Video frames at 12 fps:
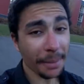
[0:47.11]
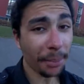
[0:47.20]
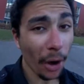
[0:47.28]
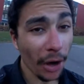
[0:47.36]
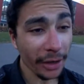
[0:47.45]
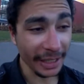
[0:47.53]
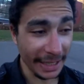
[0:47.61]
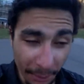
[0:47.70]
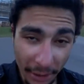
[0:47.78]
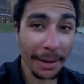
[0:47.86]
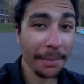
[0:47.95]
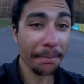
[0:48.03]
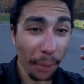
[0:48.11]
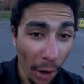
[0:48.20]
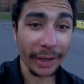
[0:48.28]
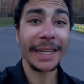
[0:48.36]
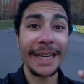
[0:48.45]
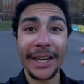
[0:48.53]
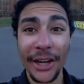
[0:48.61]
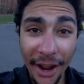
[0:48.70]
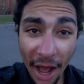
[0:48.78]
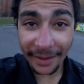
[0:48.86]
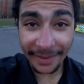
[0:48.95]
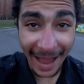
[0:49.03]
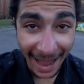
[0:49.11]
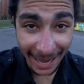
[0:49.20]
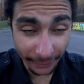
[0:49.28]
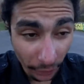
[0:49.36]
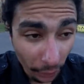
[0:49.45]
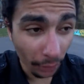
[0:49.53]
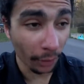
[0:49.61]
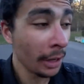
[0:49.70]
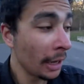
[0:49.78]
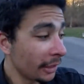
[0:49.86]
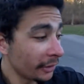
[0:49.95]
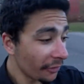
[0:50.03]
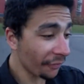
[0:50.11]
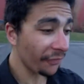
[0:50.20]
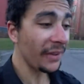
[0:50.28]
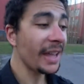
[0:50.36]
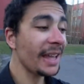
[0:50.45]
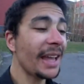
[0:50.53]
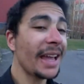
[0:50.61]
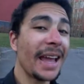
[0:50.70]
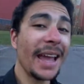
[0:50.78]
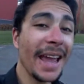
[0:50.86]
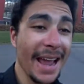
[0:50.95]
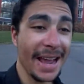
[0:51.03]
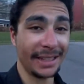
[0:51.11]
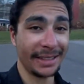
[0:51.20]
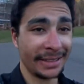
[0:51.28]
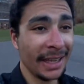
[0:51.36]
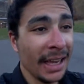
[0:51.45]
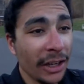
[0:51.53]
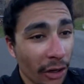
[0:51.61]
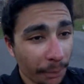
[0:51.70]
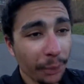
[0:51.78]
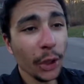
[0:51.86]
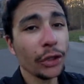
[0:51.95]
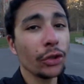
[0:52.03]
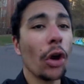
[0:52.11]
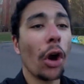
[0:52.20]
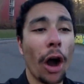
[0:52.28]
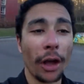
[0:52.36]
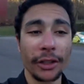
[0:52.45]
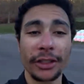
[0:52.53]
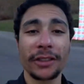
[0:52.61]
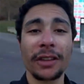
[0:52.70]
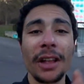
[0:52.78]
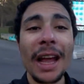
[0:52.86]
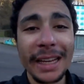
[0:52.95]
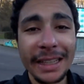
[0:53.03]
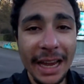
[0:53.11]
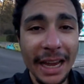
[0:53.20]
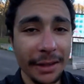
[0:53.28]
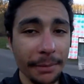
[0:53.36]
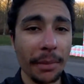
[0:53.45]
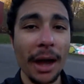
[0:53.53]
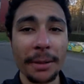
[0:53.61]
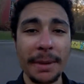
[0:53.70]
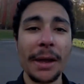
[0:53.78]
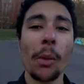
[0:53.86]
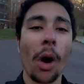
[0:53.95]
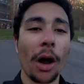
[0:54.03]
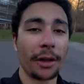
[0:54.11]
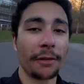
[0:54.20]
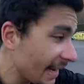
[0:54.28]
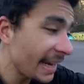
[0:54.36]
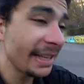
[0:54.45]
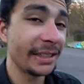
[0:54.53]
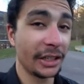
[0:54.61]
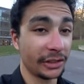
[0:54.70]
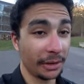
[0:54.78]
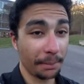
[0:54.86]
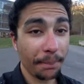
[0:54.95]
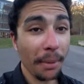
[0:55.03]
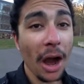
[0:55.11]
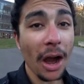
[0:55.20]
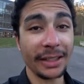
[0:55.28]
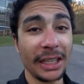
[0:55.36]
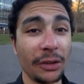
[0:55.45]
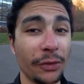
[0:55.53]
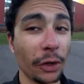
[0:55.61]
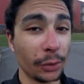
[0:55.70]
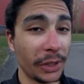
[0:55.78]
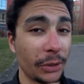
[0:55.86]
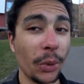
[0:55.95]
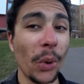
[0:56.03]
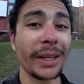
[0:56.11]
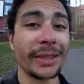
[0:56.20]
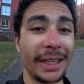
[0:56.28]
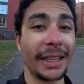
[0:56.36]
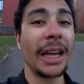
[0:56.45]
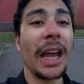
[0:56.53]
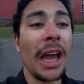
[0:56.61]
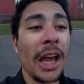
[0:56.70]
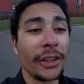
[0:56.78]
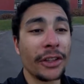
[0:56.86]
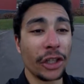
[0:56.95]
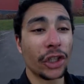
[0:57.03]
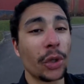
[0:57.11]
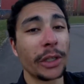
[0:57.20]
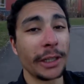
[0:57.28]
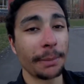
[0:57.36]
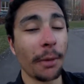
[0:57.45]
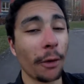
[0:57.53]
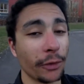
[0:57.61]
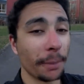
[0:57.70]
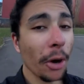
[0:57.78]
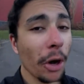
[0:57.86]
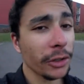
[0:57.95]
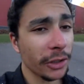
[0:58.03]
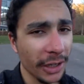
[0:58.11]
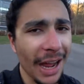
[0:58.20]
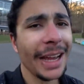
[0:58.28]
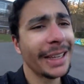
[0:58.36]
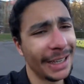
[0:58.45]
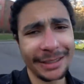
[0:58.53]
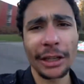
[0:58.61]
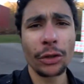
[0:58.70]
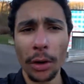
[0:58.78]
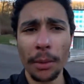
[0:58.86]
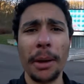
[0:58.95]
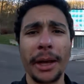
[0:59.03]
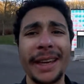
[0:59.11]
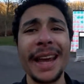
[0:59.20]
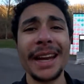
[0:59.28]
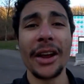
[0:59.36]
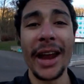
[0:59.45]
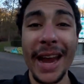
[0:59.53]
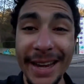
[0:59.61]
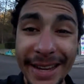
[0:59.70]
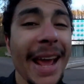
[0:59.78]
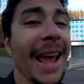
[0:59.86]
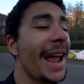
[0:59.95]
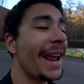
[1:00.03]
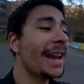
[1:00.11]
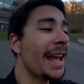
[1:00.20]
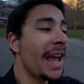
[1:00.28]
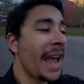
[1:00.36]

I'm partly, but I'm partly not at all. The thing is, compared to other slide, it might be one easiest. But if you're requesting the trick tip of the puzzle, I guess that you're a beginner. And then